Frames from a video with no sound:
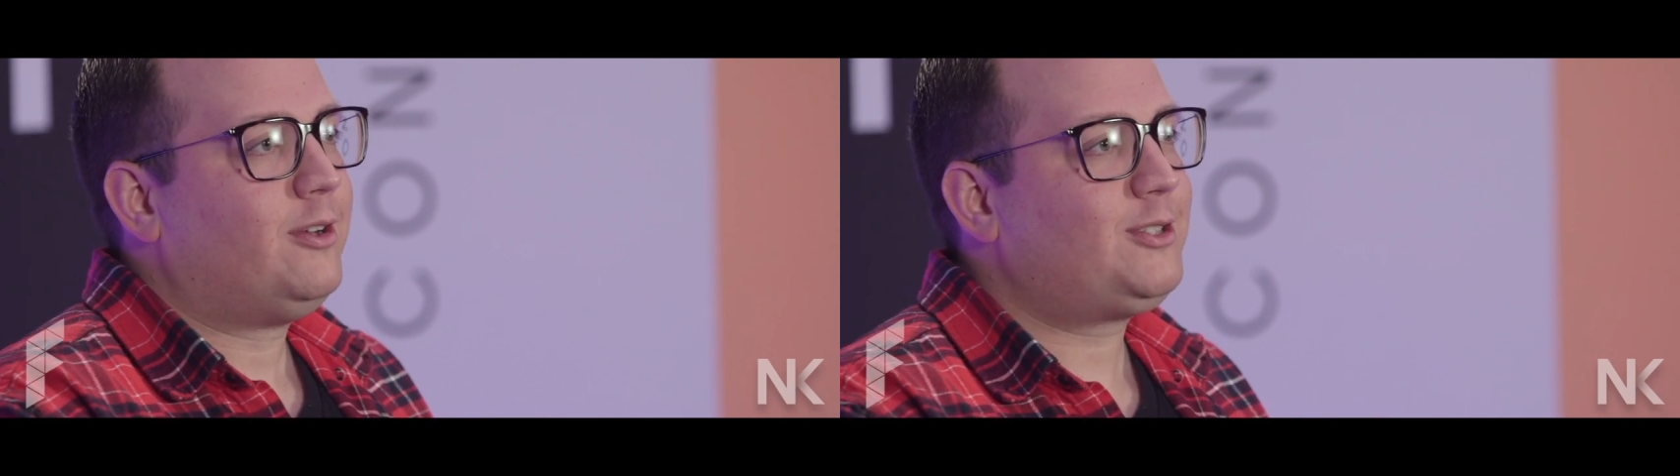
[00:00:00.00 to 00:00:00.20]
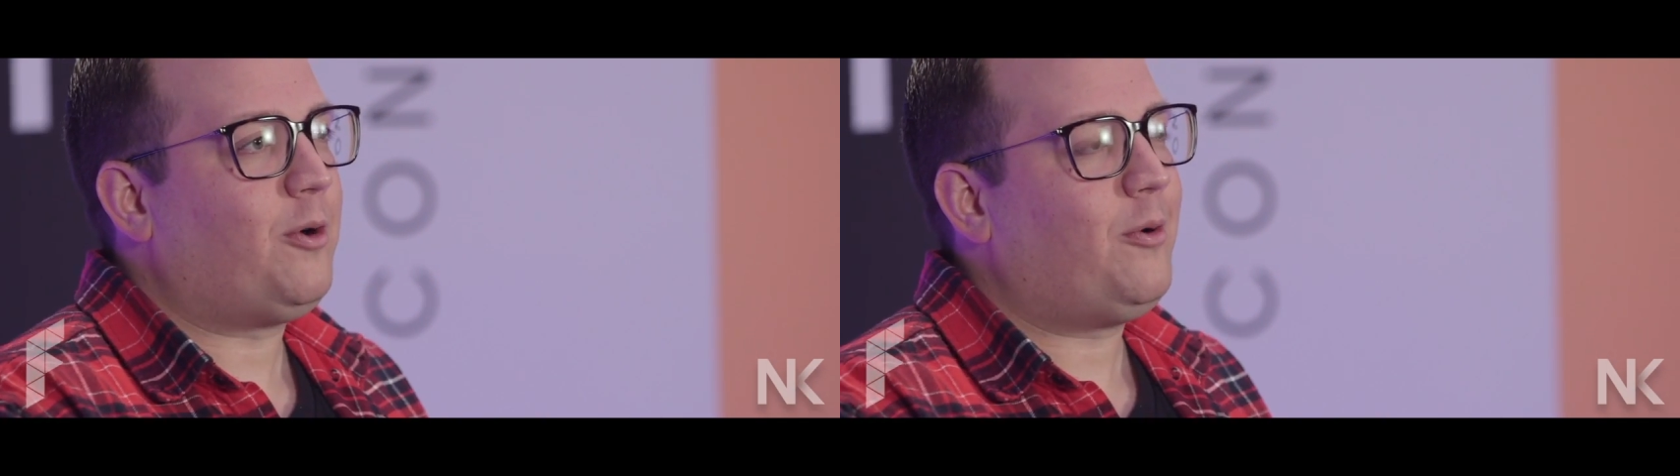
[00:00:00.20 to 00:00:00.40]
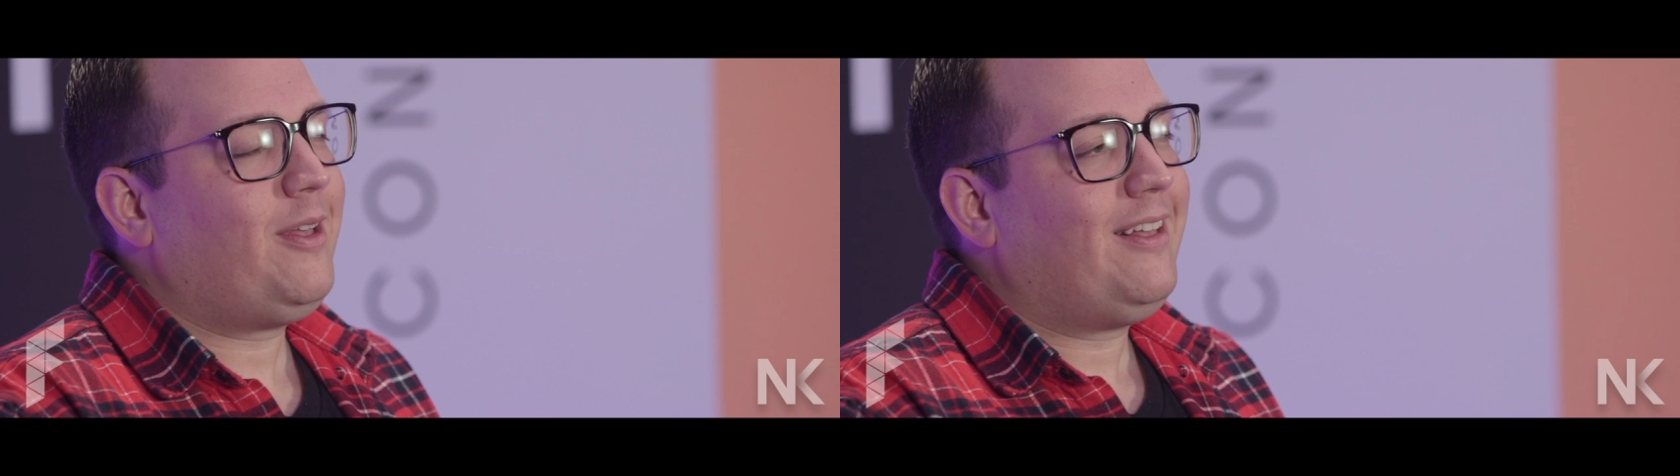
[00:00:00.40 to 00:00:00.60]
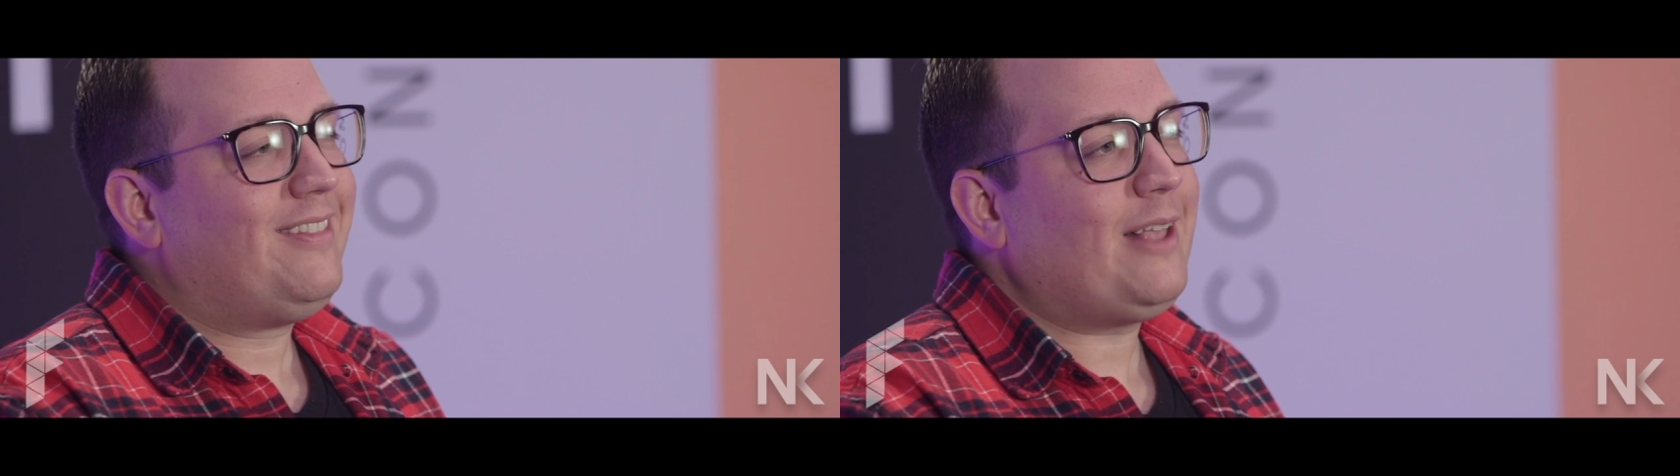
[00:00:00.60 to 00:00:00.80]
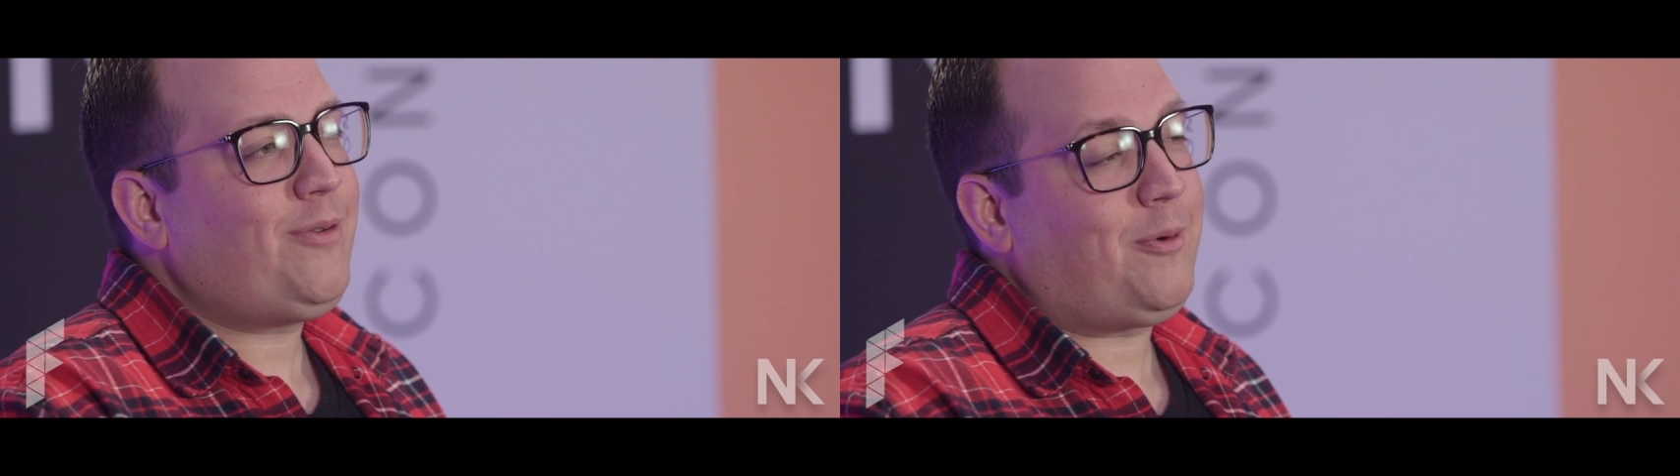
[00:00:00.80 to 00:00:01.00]
So
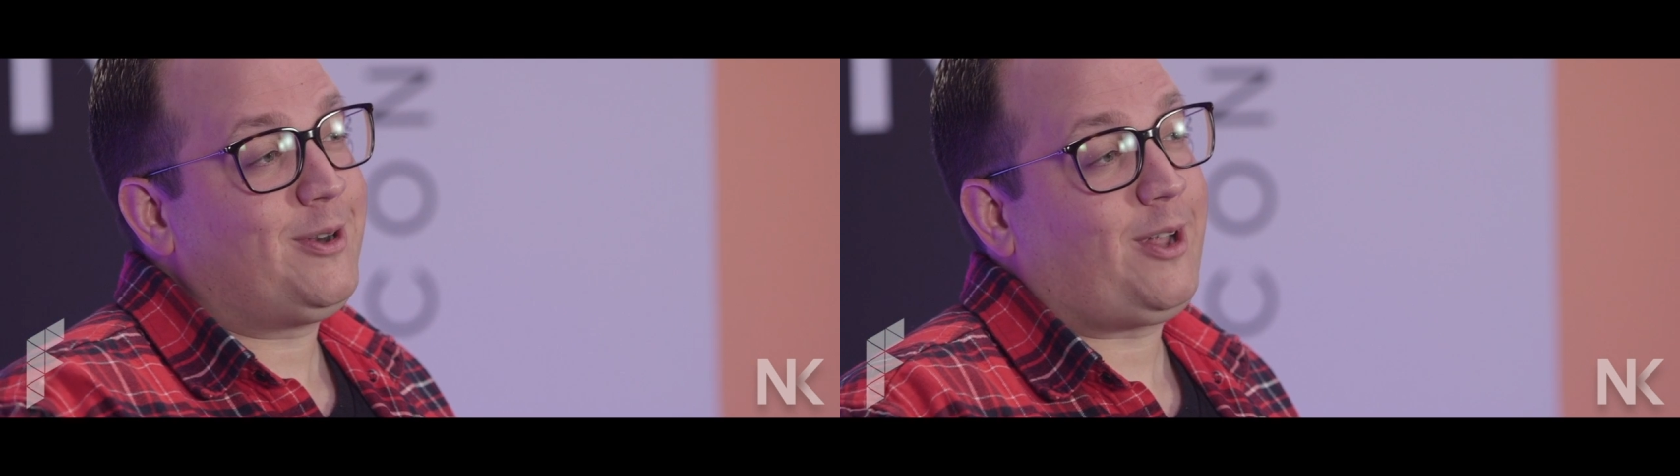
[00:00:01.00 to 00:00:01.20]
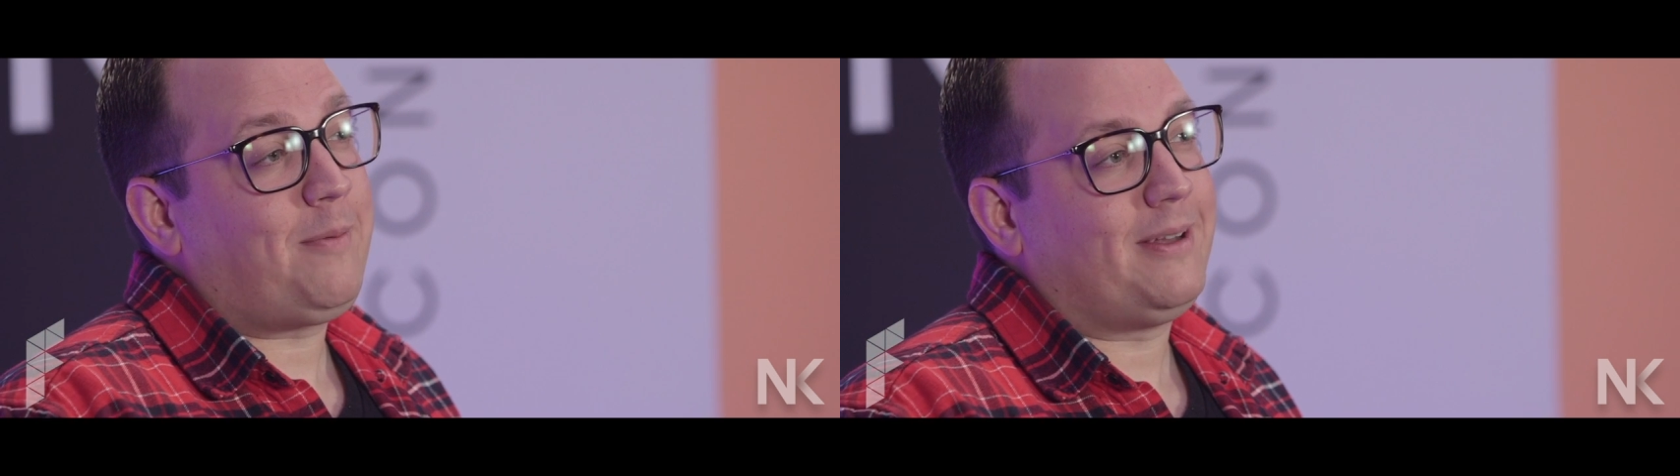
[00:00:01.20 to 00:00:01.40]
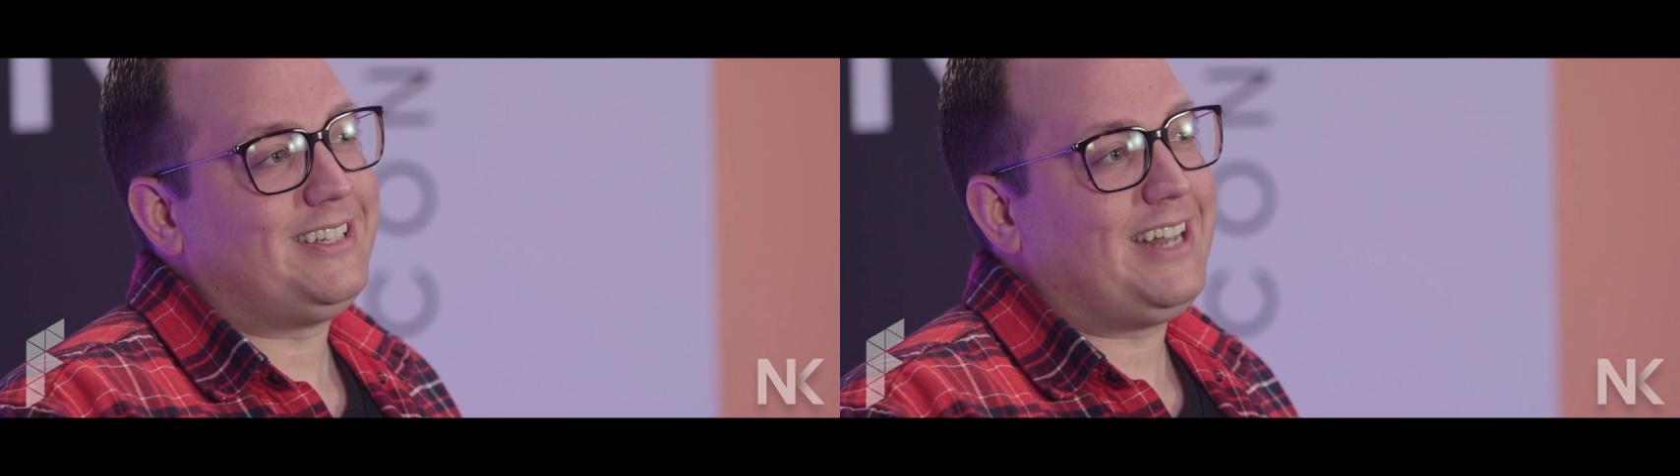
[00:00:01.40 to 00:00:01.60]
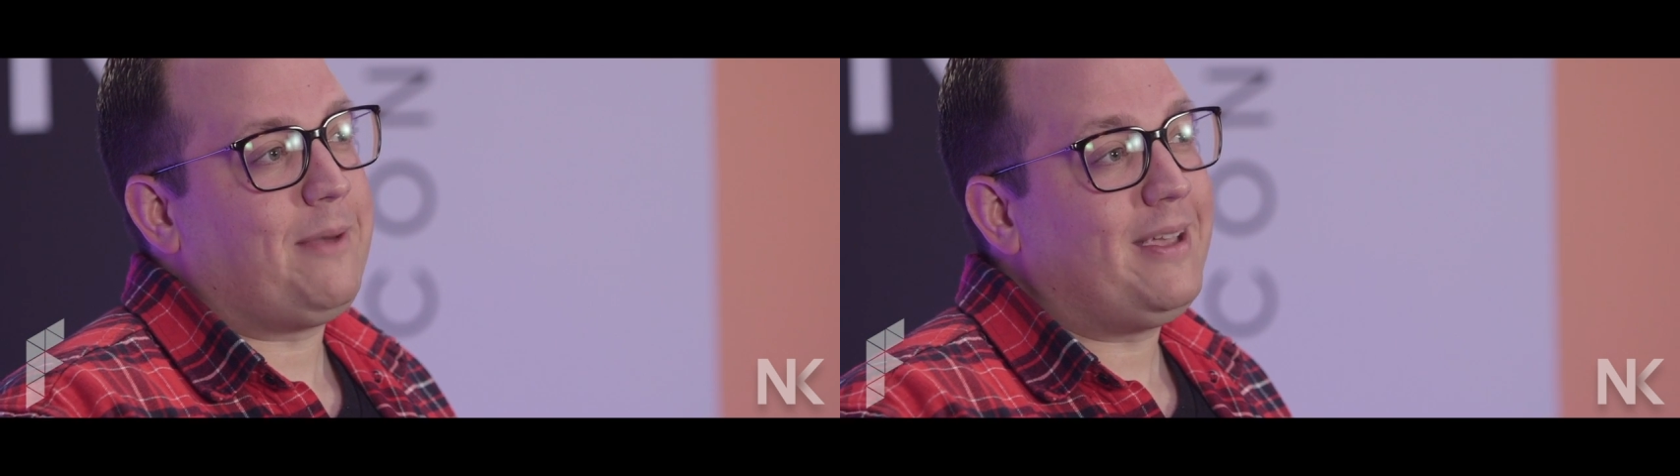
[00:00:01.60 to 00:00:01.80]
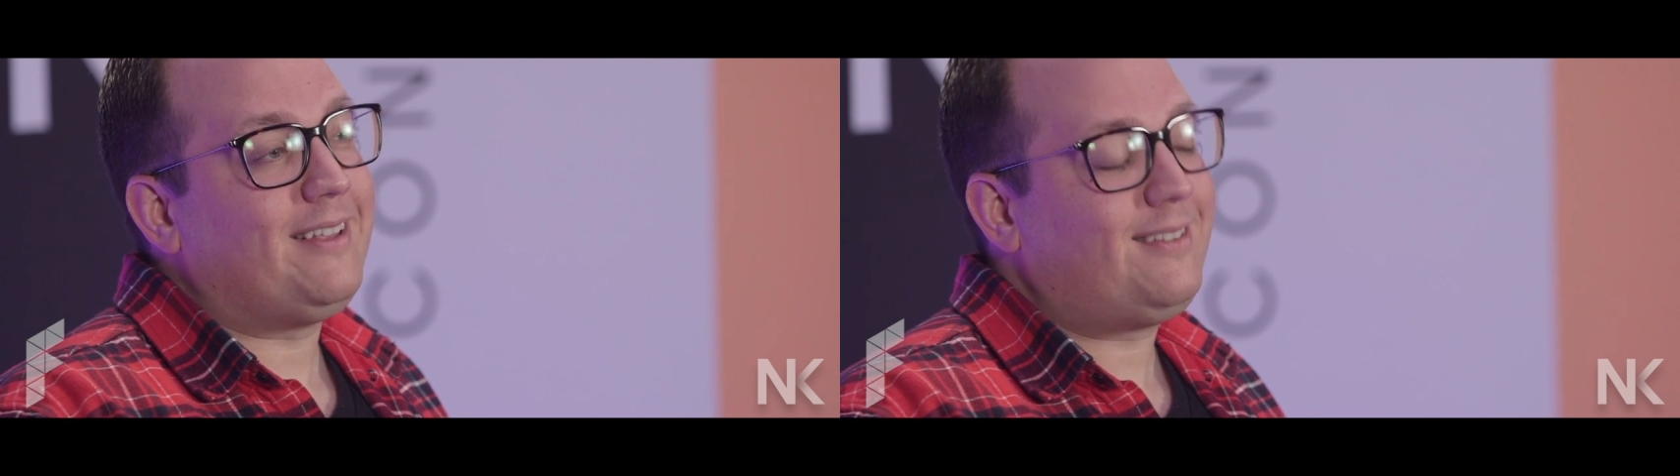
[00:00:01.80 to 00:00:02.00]
that's what we're going to talk about today being